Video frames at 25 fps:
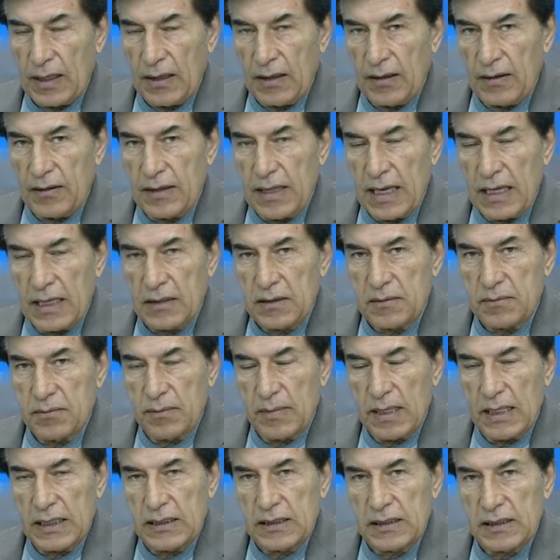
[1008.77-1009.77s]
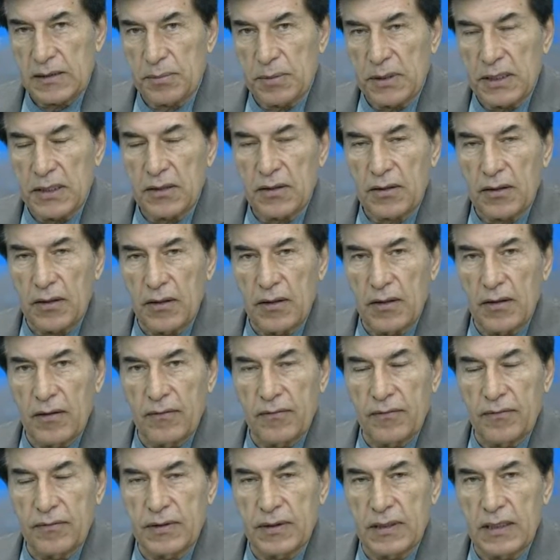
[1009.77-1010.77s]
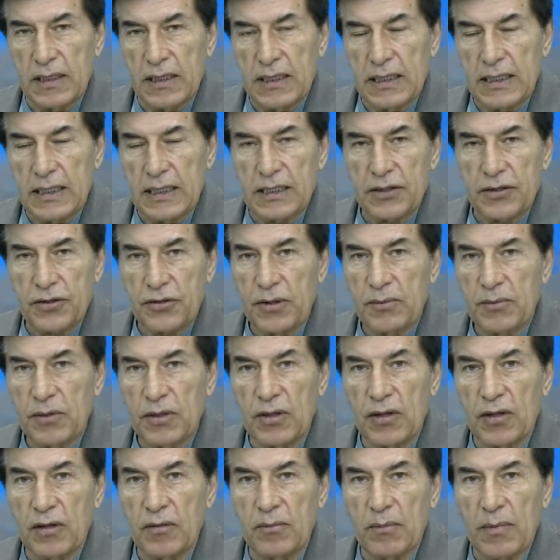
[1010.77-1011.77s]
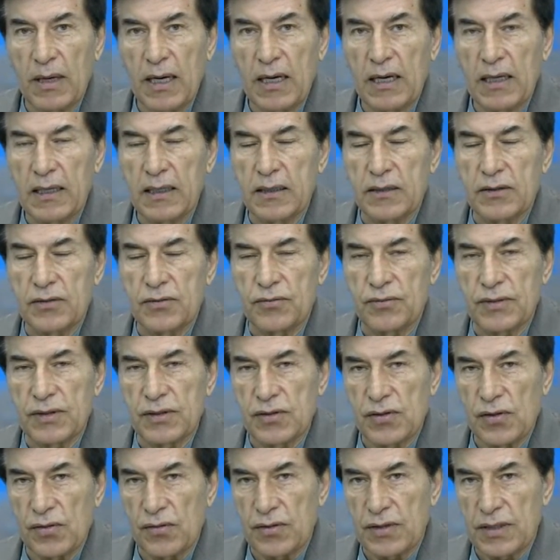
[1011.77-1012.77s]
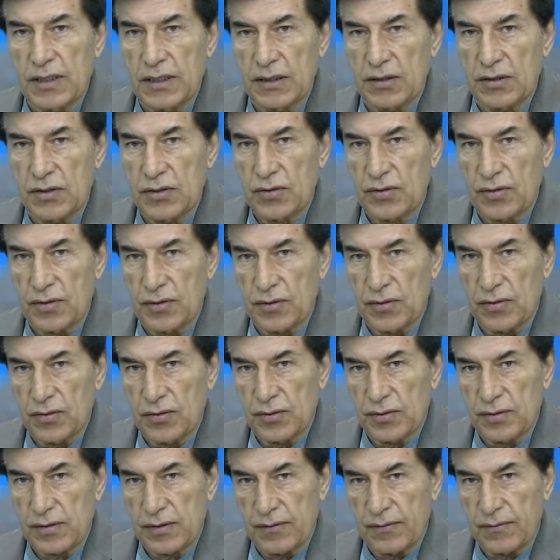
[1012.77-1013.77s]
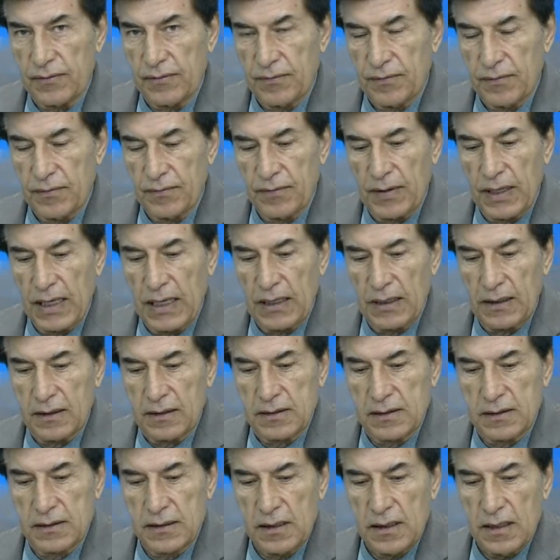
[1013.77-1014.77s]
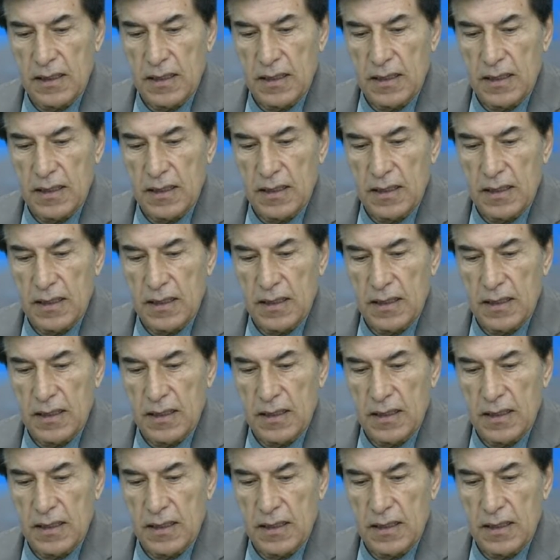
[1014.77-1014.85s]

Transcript: that might speak of a criminal mind resorting to the use of violence.